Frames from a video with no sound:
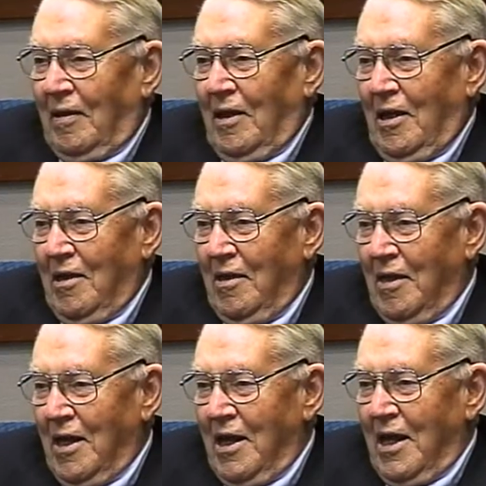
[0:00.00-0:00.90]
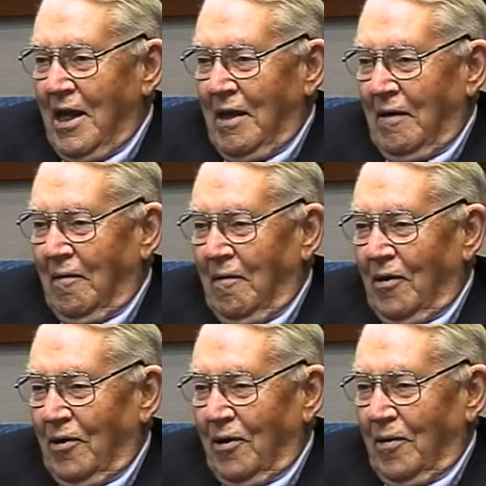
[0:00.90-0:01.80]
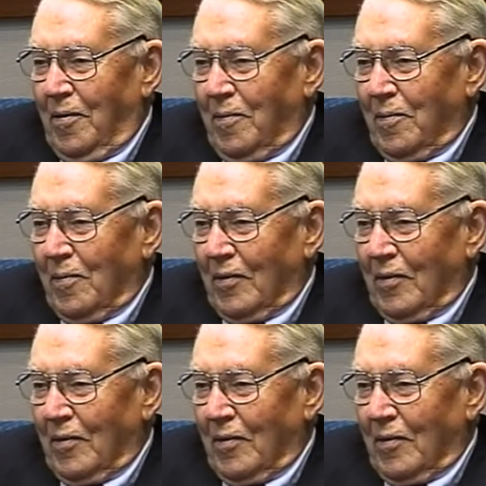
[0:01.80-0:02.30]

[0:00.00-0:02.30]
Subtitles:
with